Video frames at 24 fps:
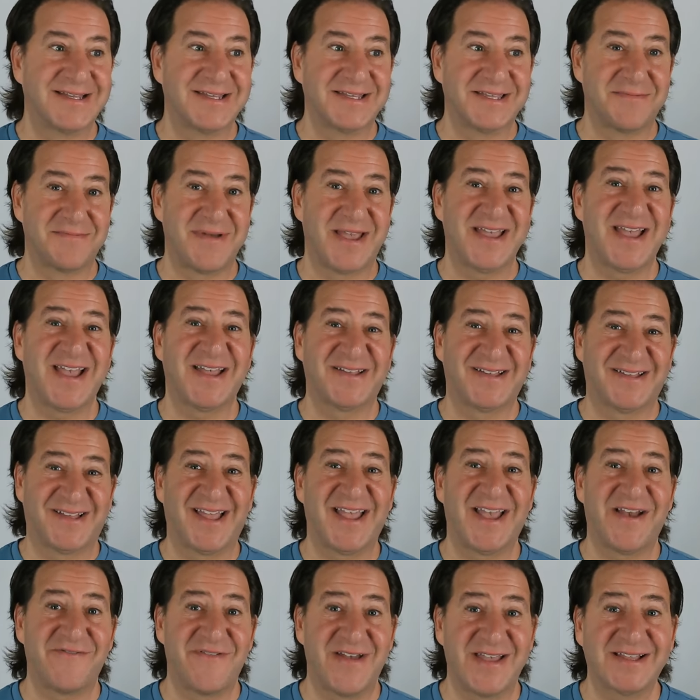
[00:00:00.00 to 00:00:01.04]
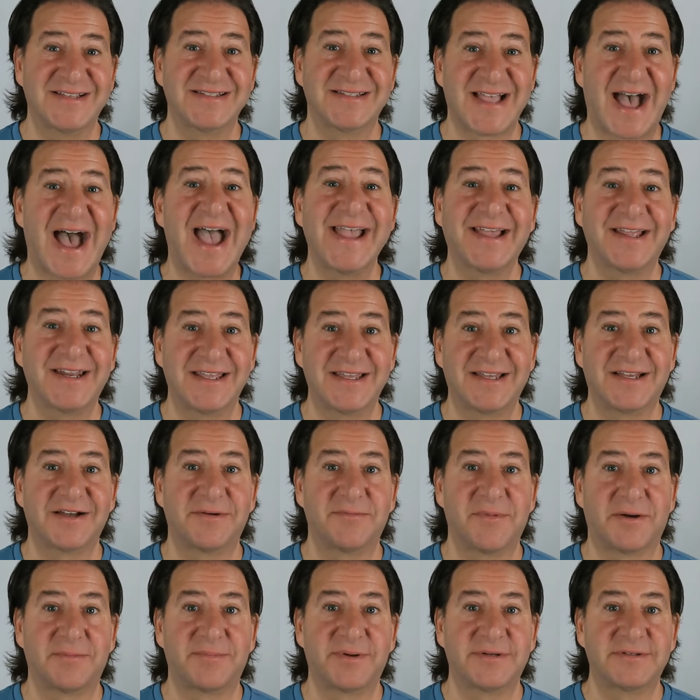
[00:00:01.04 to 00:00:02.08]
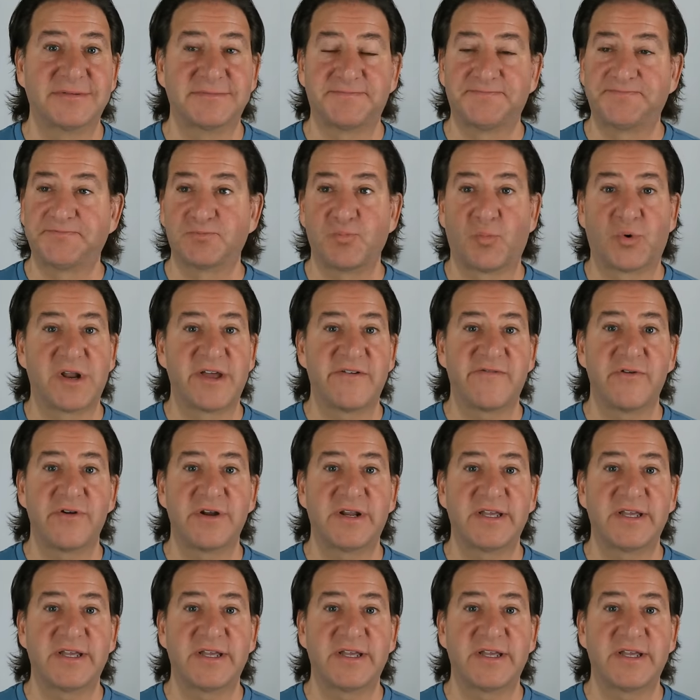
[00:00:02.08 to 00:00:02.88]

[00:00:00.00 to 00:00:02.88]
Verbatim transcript: you may have anxiety come up, whatever